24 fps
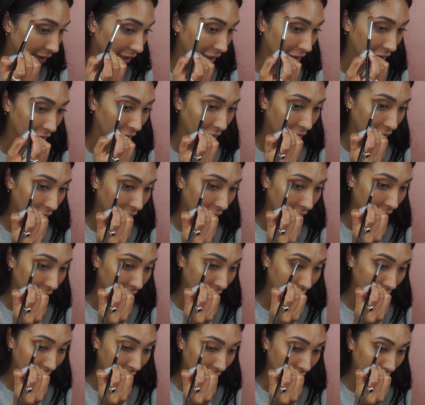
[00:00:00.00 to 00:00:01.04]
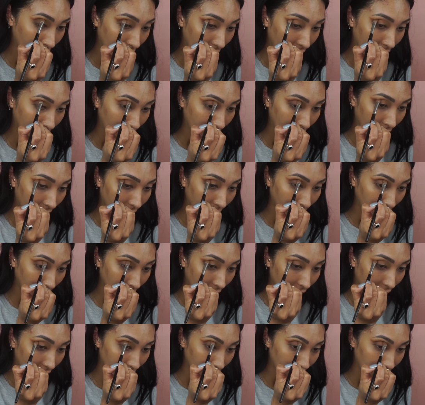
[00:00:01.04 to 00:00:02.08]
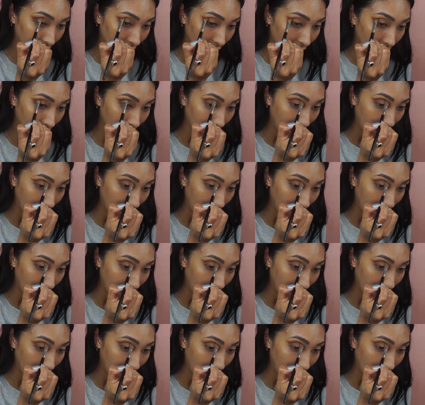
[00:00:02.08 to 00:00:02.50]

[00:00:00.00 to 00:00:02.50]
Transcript: thing, girl. We can do